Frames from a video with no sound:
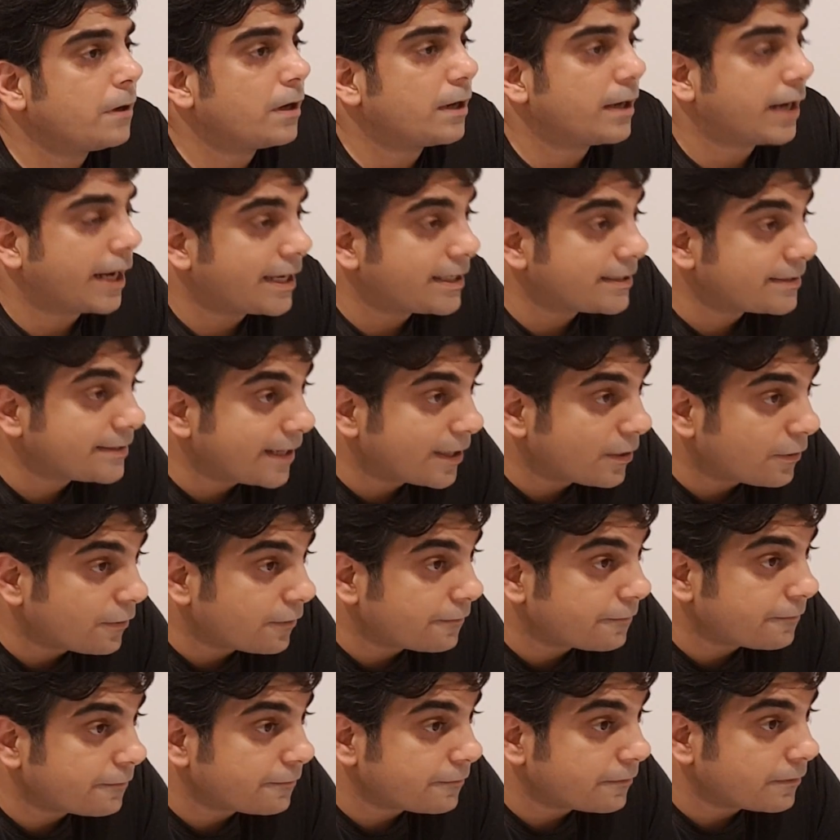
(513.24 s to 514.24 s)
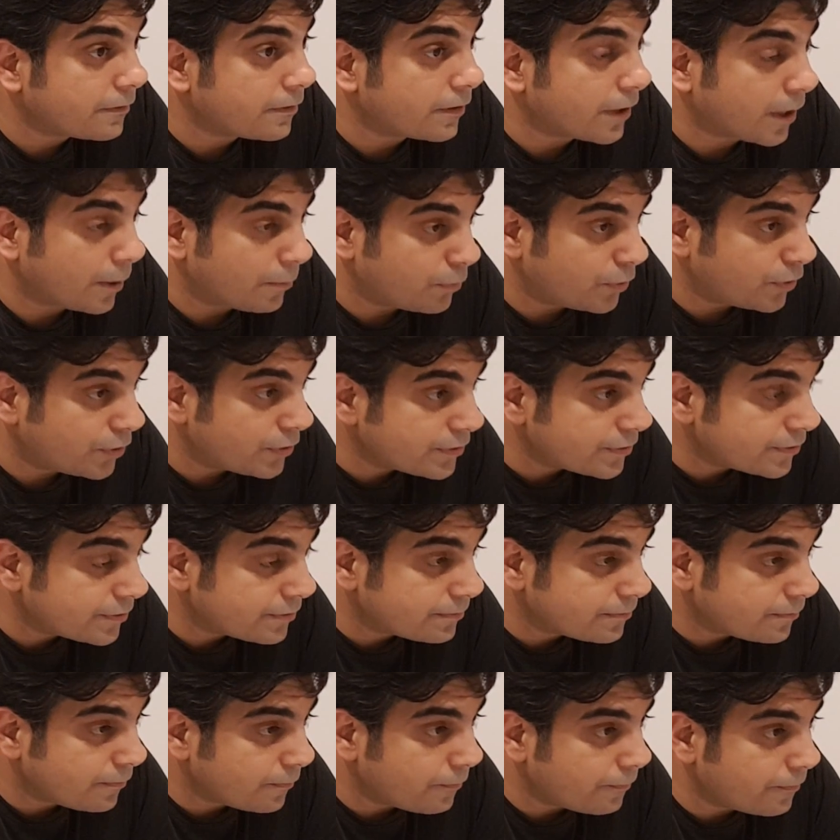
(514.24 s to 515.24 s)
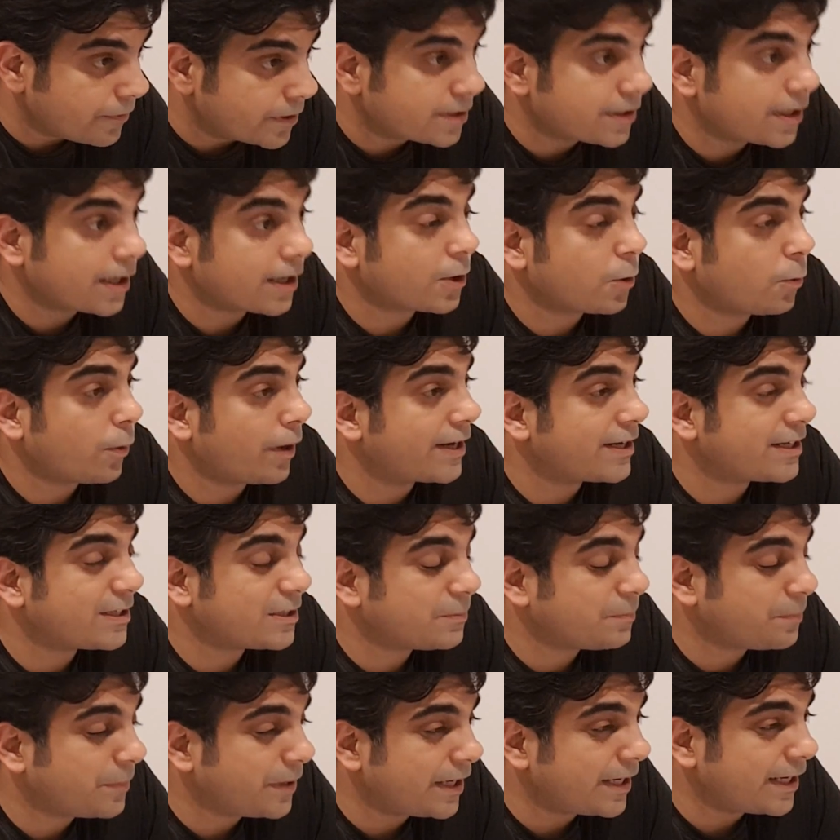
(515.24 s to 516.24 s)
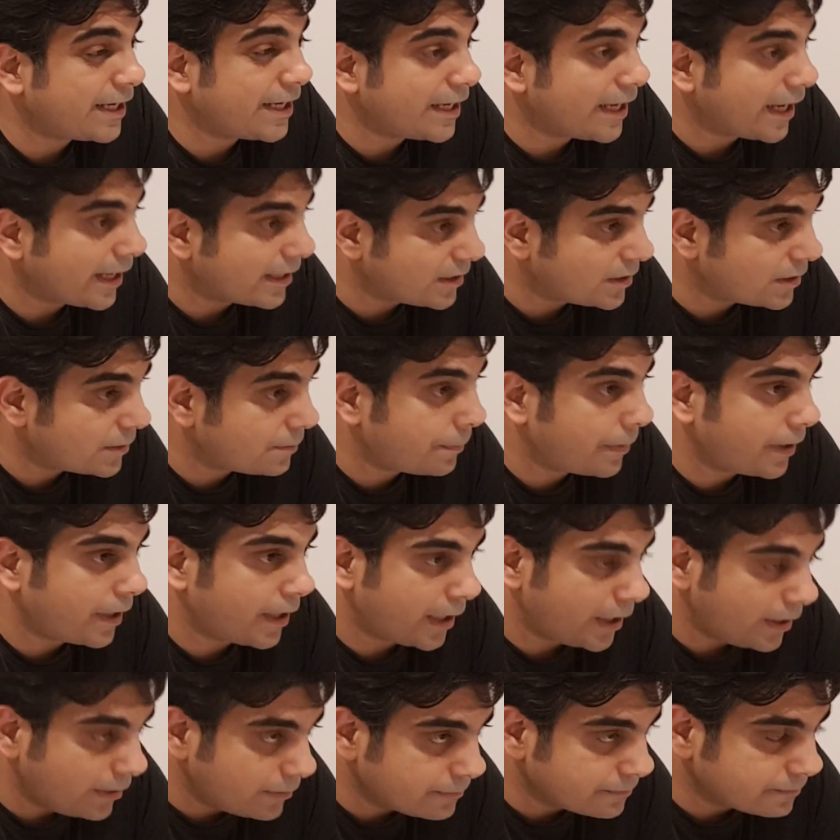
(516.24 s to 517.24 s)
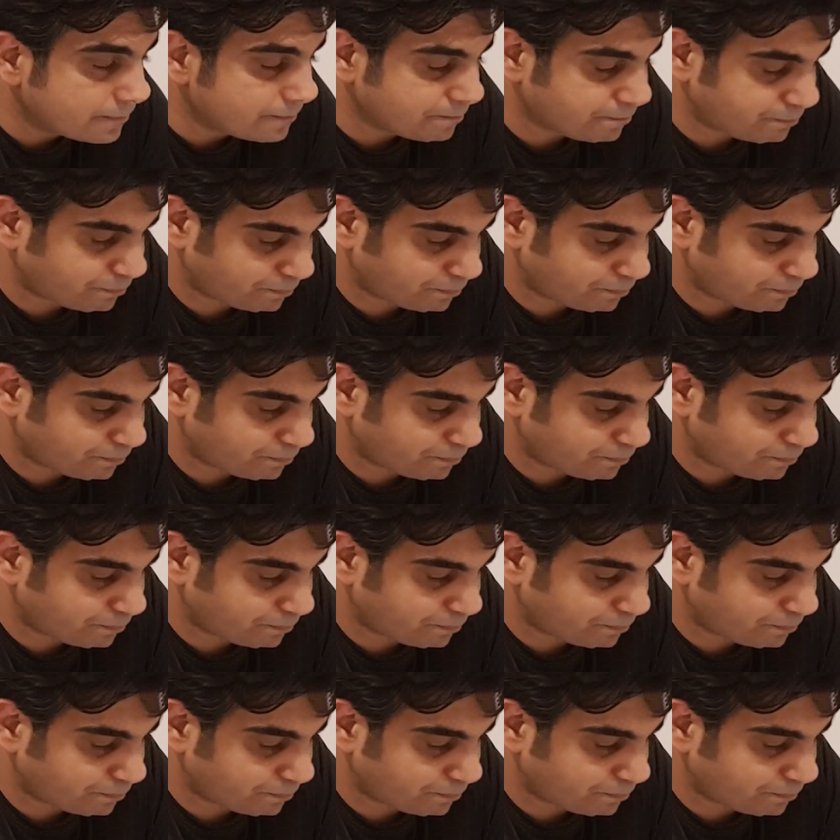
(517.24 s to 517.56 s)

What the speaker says: a nice set of rubbers which are quite speedy and spinny,